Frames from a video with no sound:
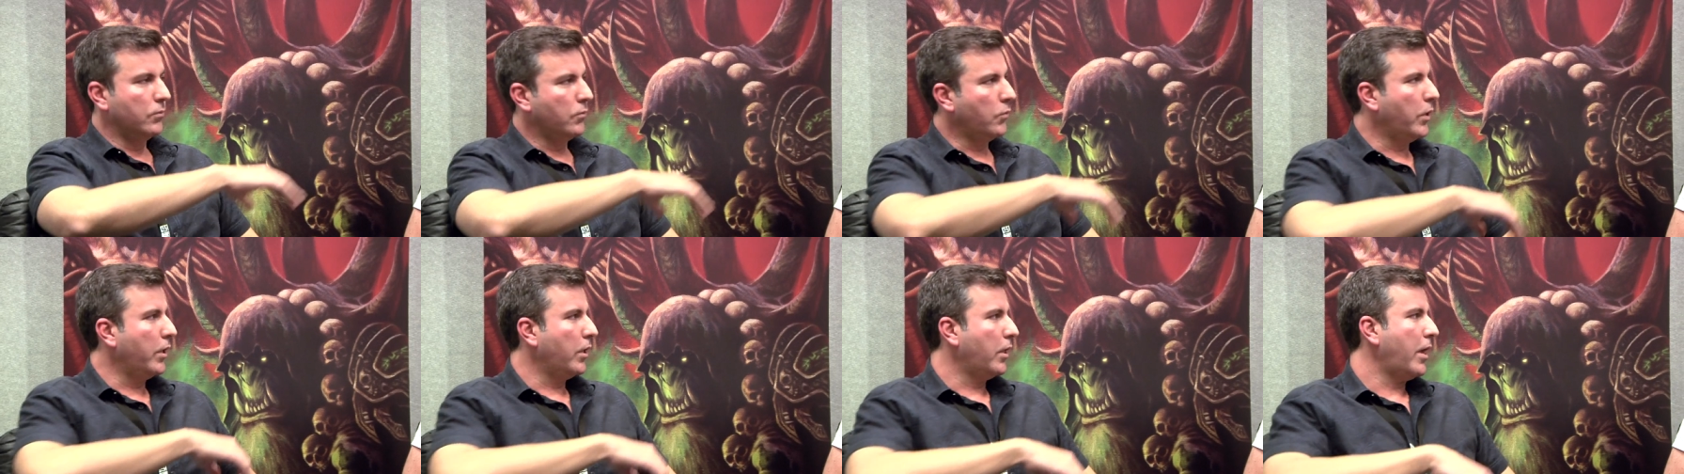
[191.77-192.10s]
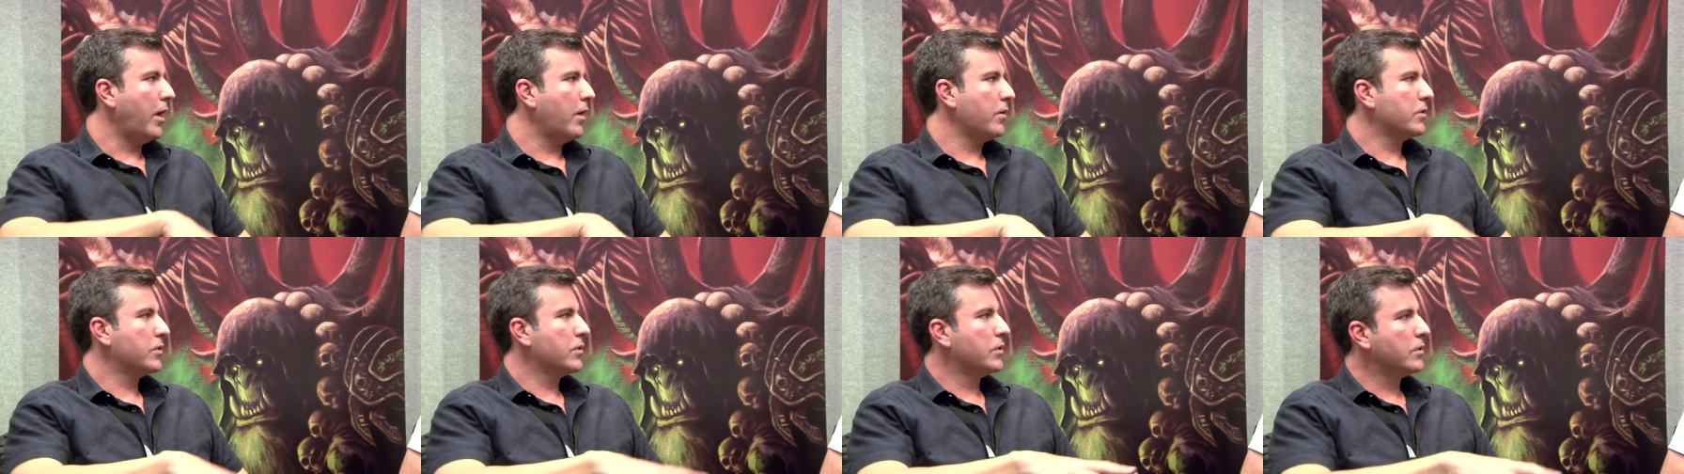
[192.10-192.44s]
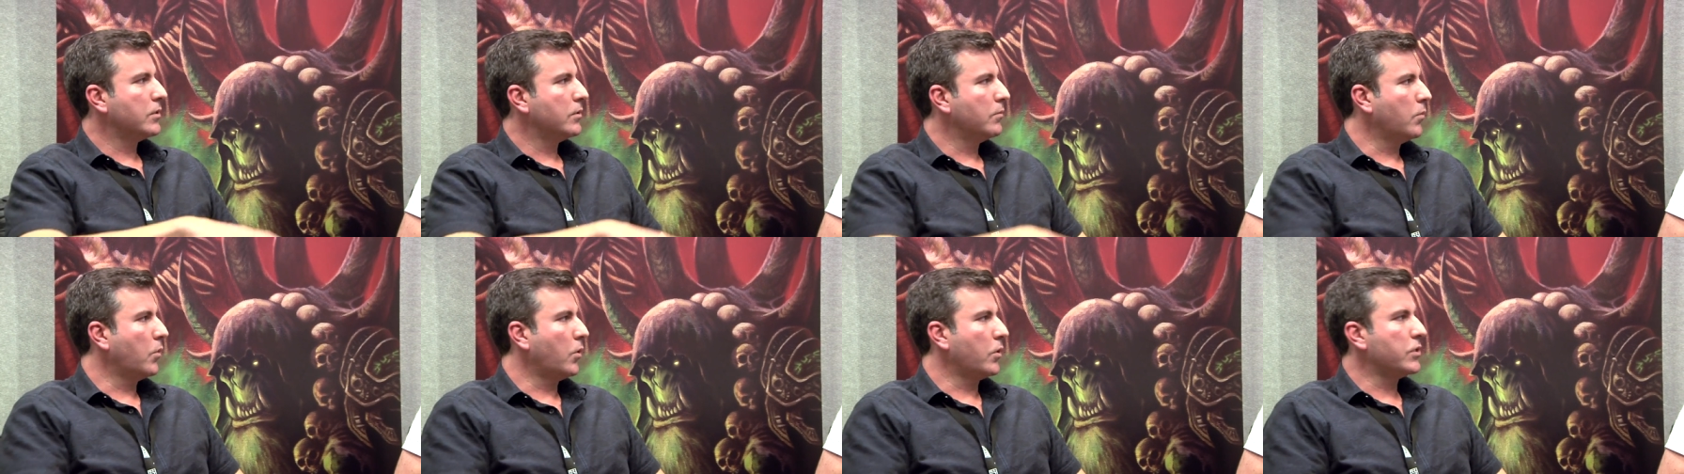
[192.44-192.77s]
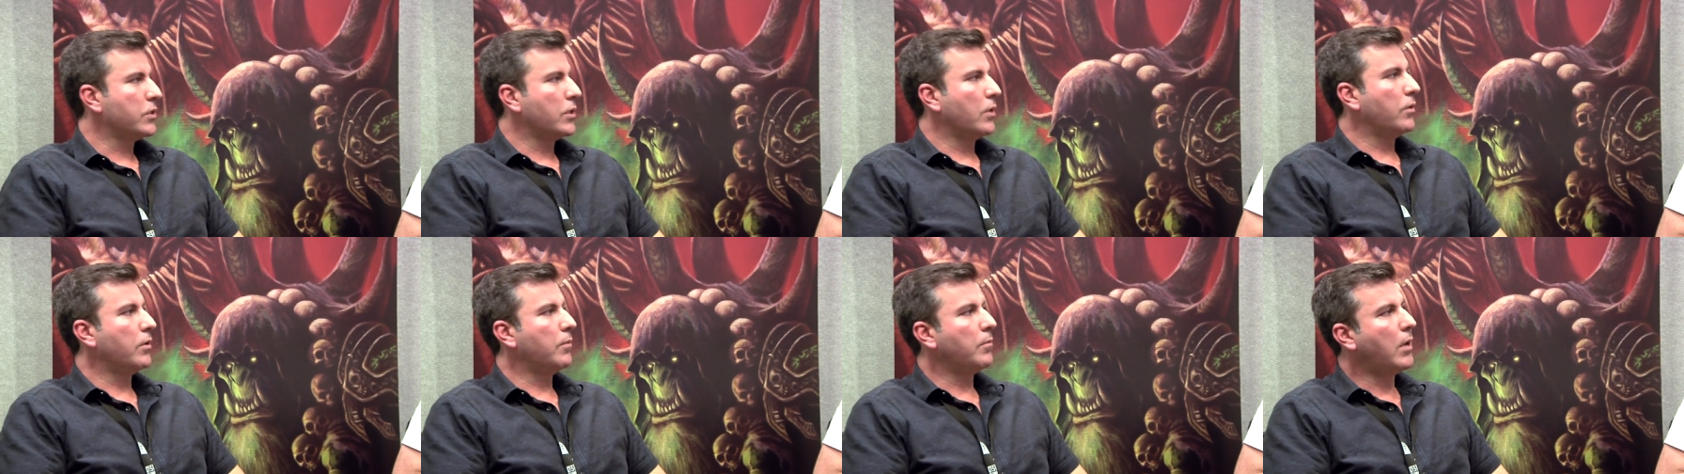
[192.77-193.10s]
wheelhouse more
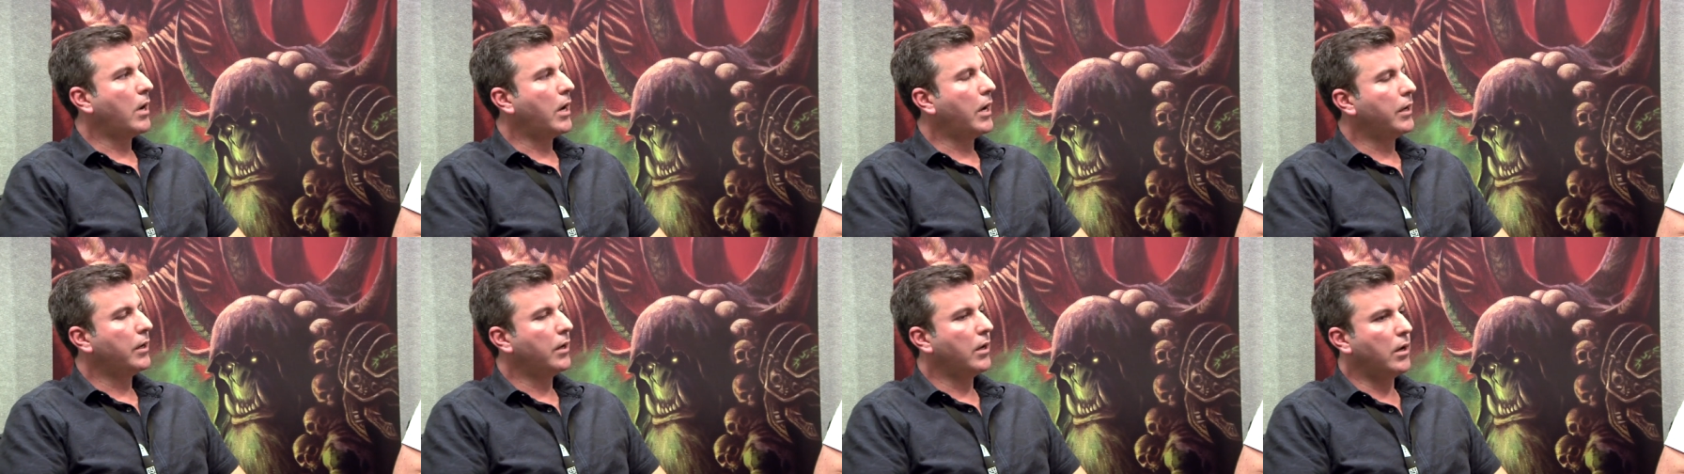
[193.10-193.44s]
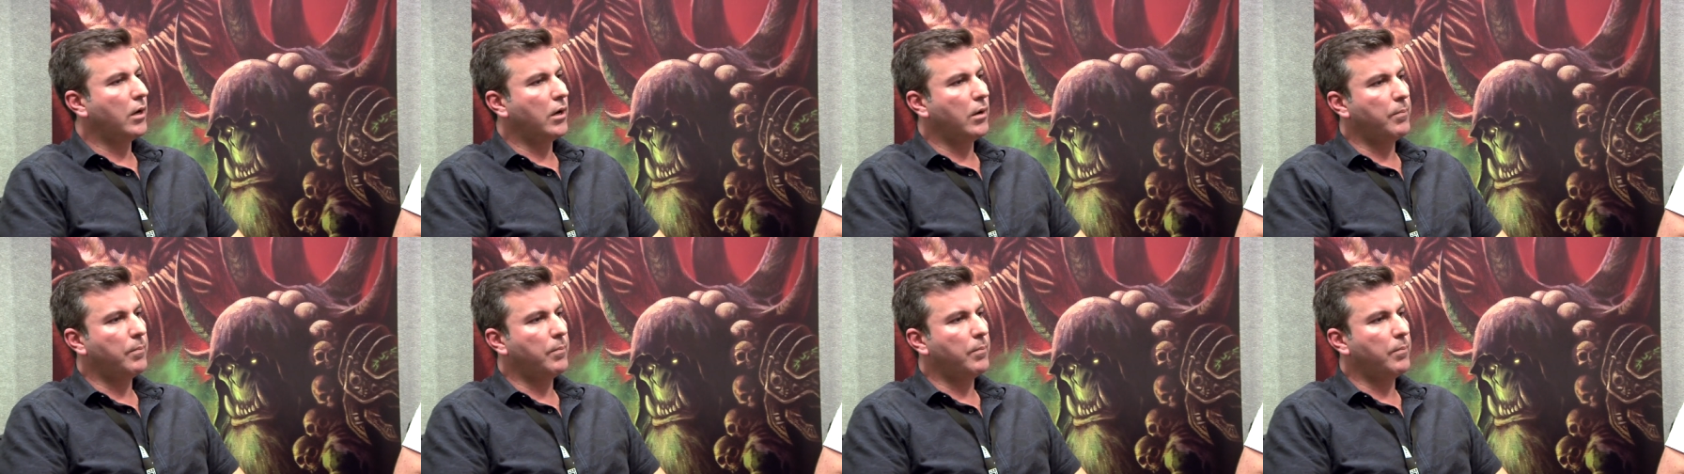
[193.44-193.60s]
so than mine.